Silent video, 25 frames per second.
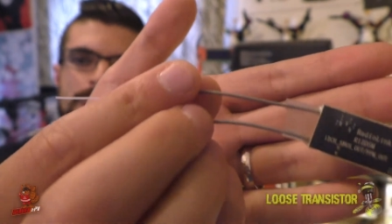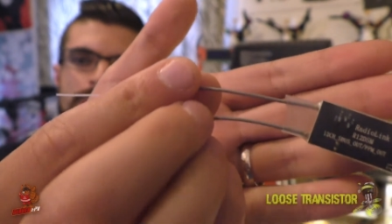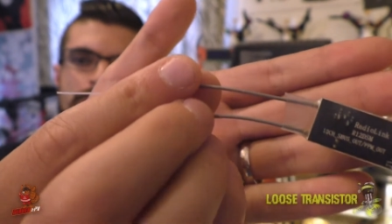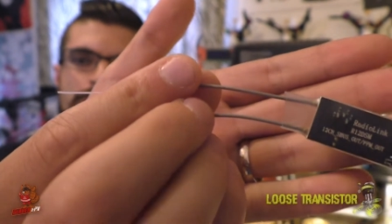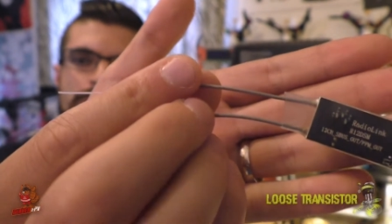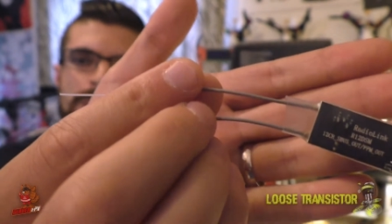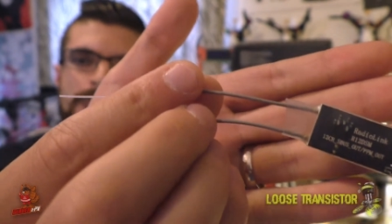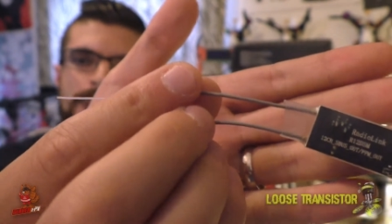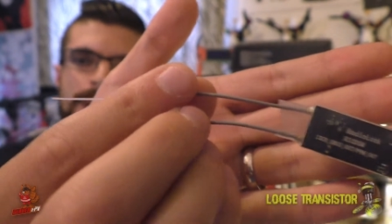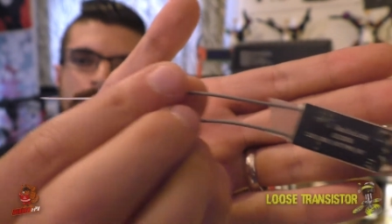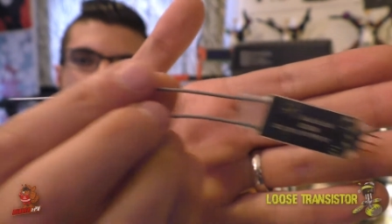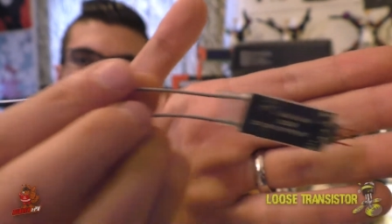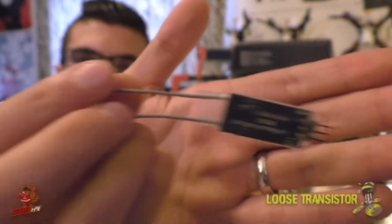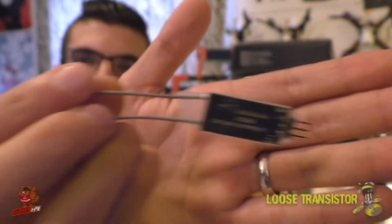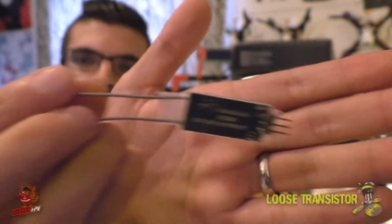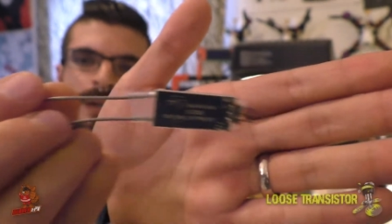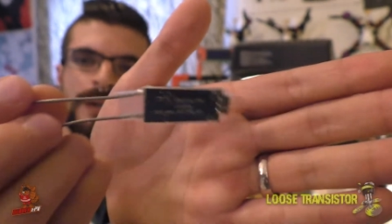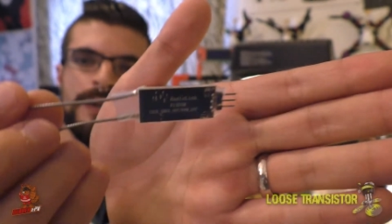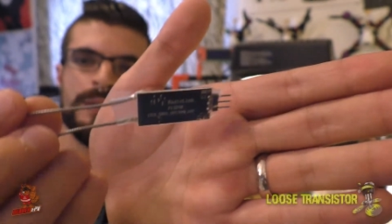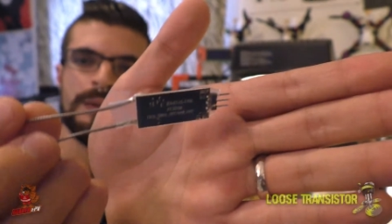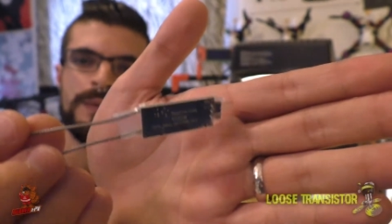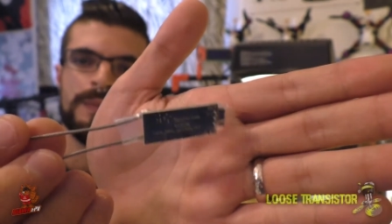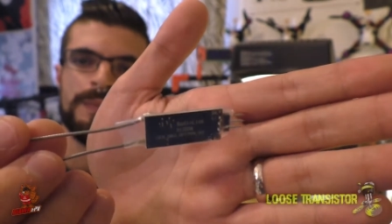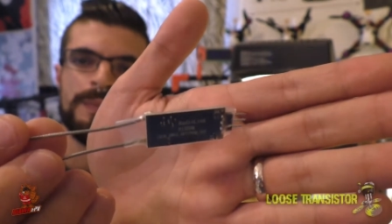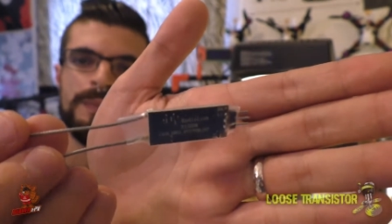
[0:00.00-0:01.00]
all the way
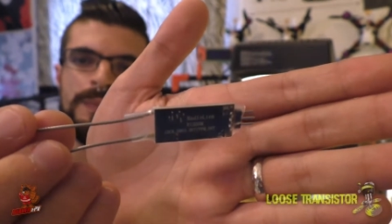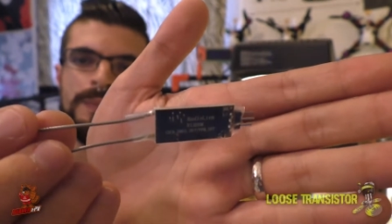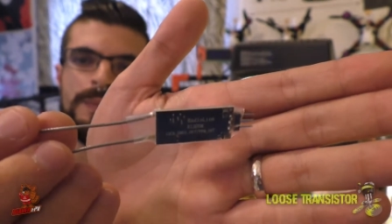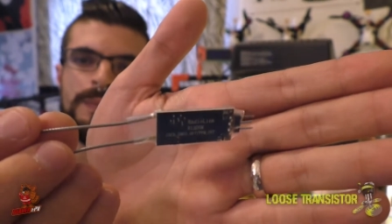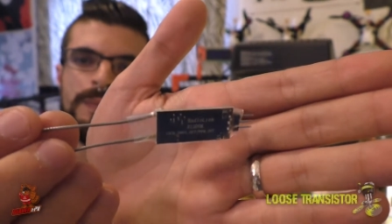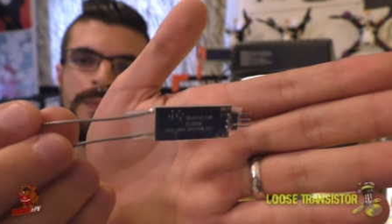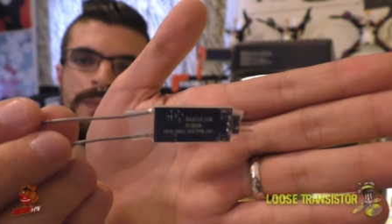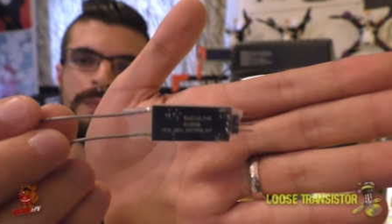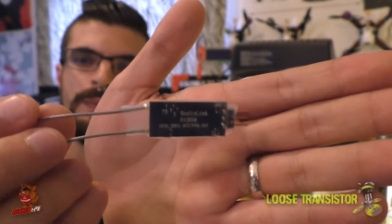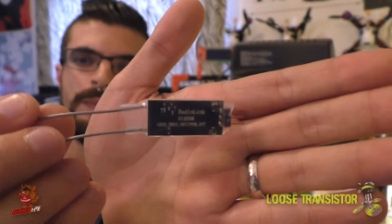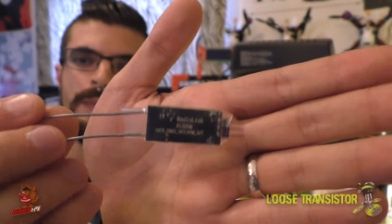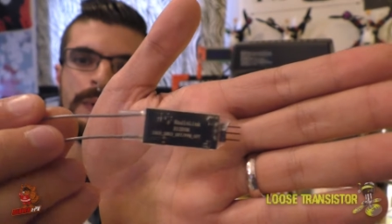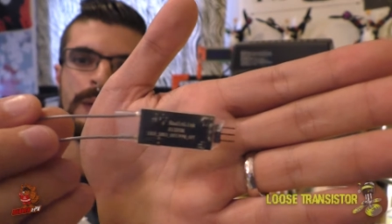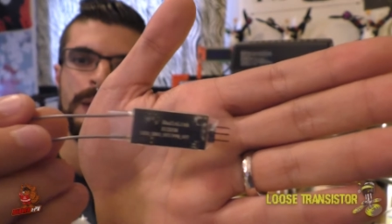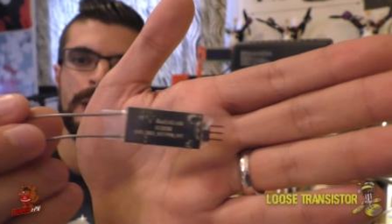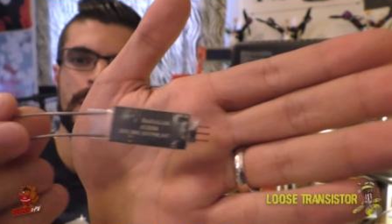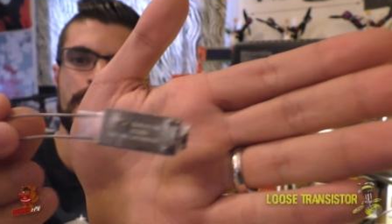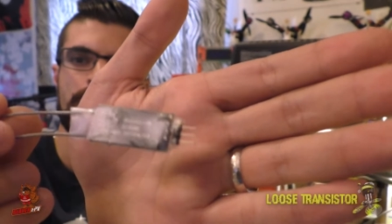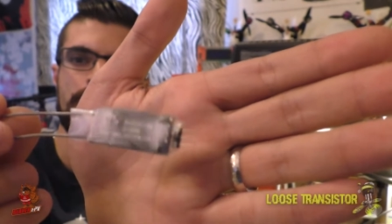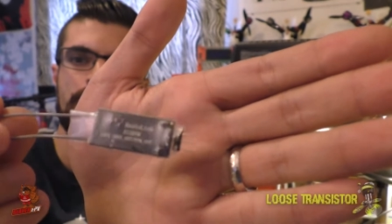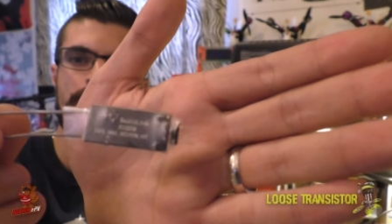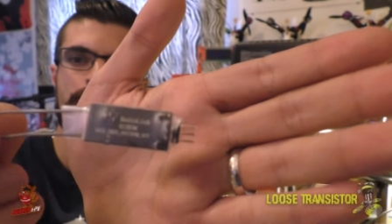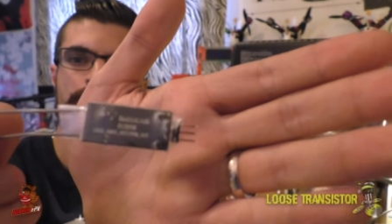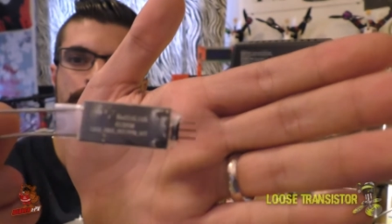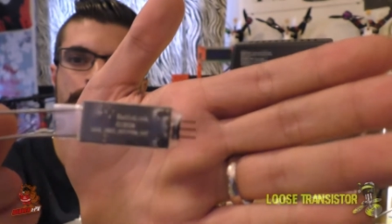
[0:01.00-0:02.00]
here.
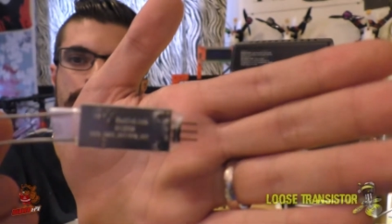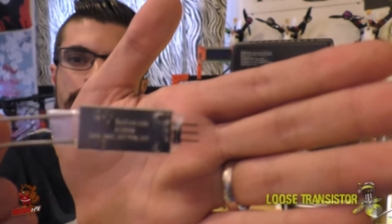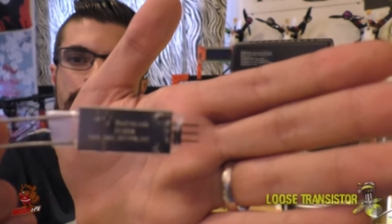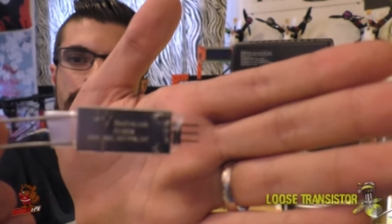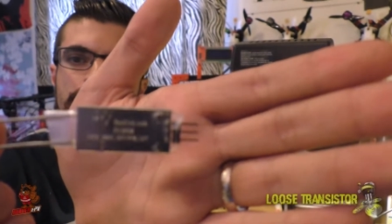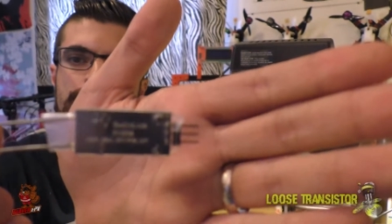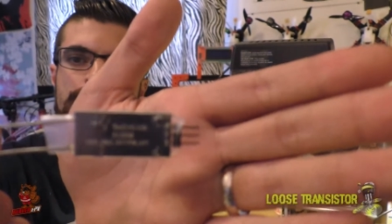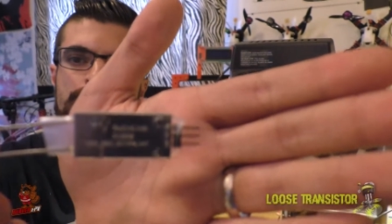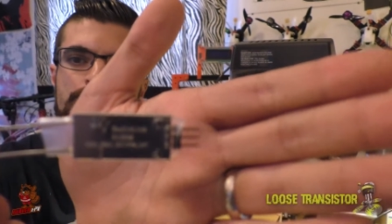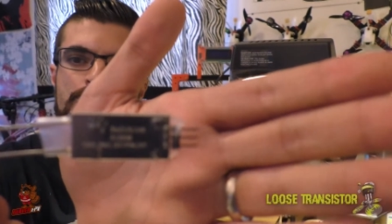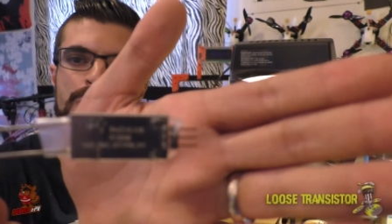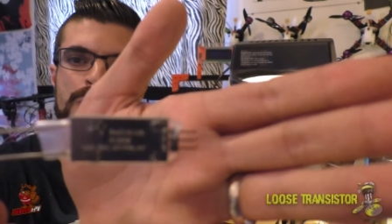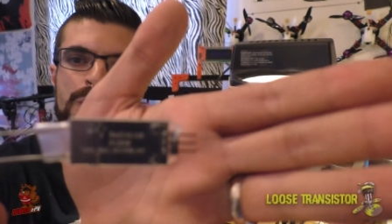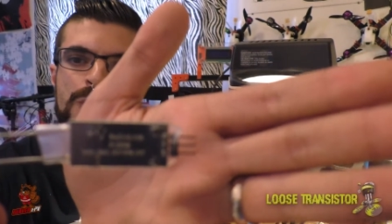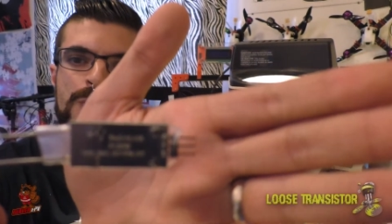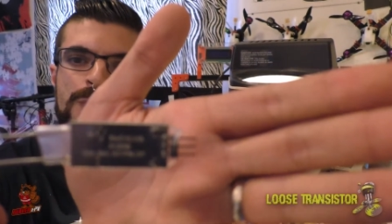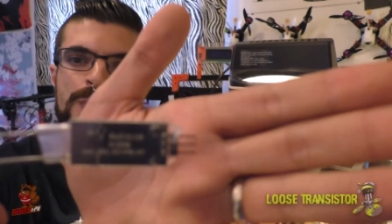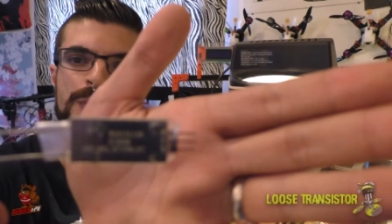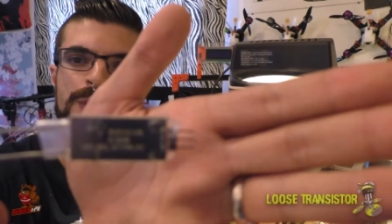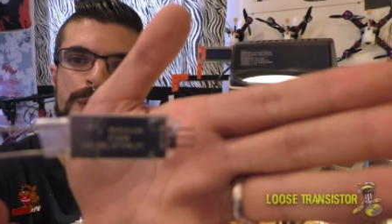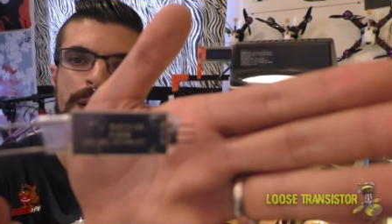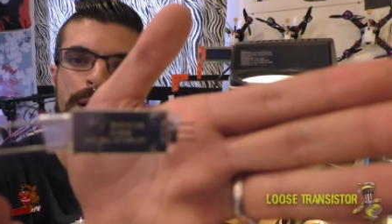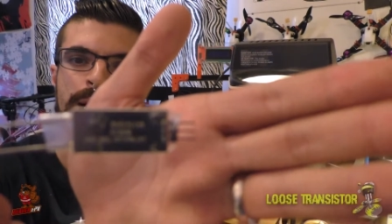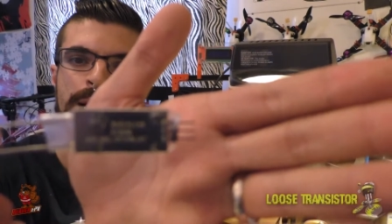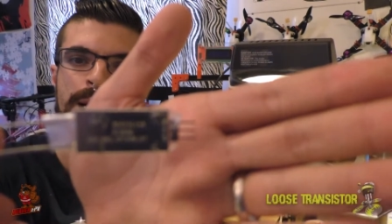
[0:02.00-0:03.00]
And it's a
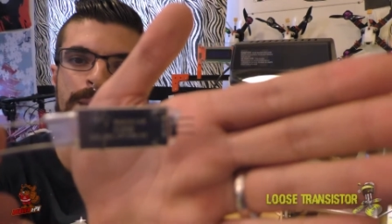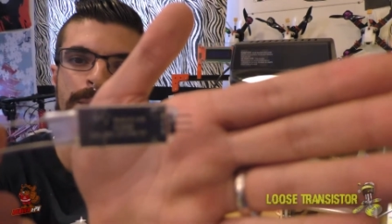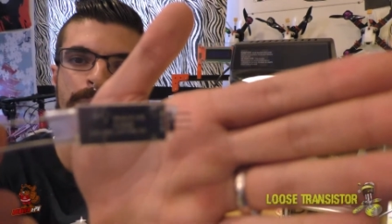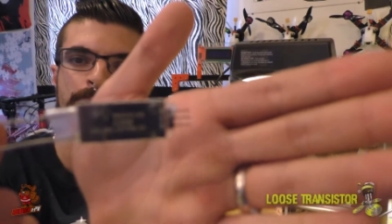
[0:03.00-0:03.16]
super tiny,